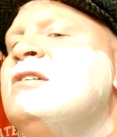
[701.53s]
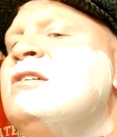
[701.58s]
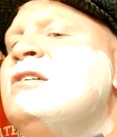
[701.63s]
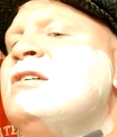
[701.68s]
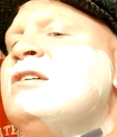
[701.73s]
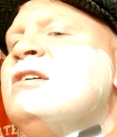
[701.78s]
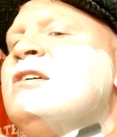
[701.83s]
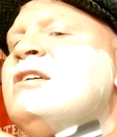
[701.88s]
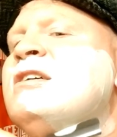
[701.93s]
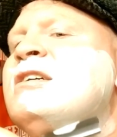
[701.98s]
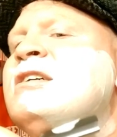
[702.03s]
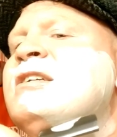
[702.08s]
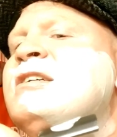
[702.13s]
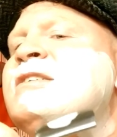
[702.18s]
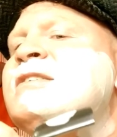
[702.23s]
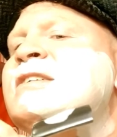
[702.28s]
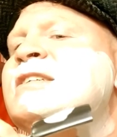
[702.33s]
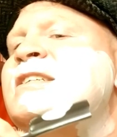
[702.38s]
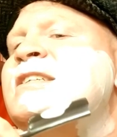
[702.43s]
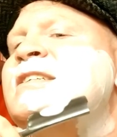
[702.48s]
at any
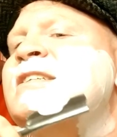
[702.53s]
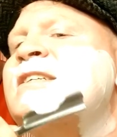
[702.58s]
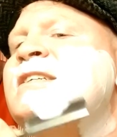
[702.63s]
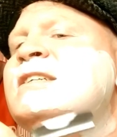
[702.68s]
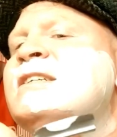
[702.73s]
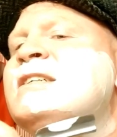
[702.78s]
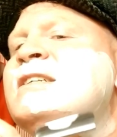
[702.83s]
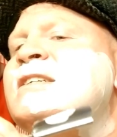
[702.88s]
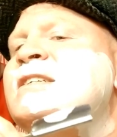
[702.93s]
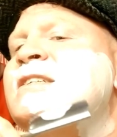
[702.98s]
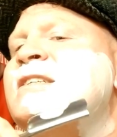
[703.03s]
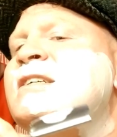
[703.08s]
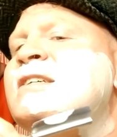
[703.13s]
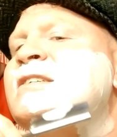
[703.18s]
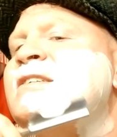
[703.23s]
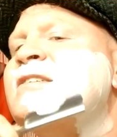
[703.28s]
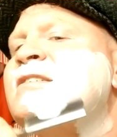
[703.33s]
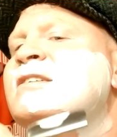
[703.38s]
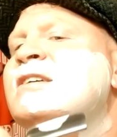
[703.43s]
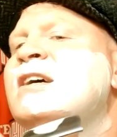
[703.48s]
rate, this
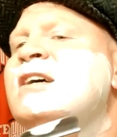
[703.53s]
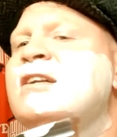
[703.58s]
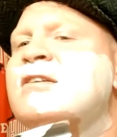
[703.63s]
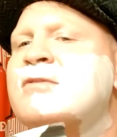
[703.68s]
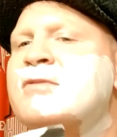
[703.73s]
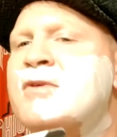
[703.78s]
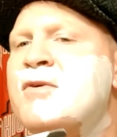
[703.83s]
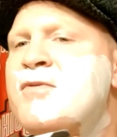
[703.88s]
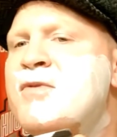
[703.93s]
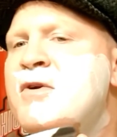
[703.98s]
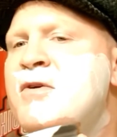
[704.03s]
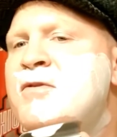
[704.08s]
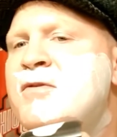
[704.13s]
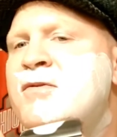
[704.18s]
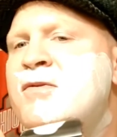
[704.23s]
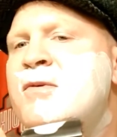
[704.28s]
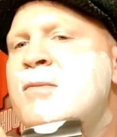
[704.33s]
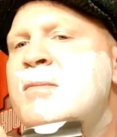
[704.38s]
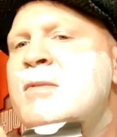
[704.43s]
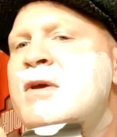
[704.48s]
is kind of a first
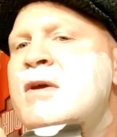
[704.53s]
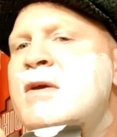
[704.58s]
for me